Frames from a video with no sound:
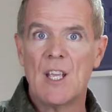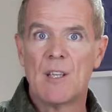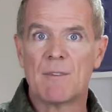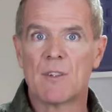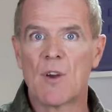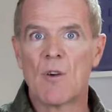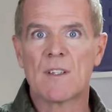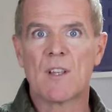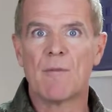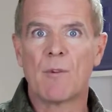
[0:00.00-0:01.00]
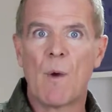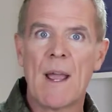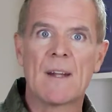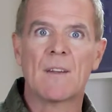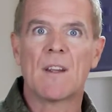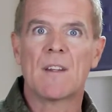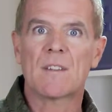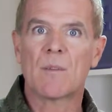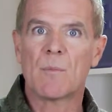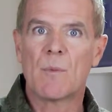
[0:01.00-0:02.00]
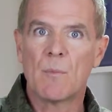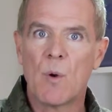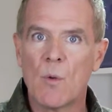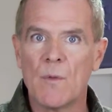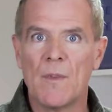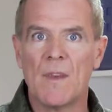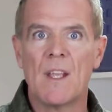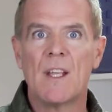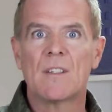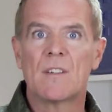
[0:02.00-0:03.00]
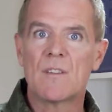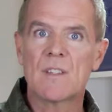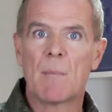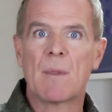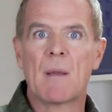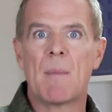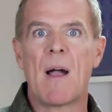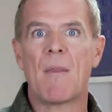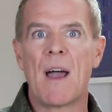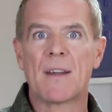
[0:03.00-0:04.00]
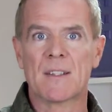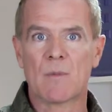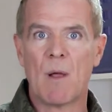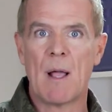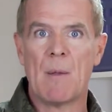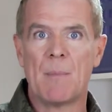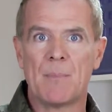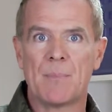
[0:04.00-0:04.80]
If your dog is overweight, then it's important to do something about that as well.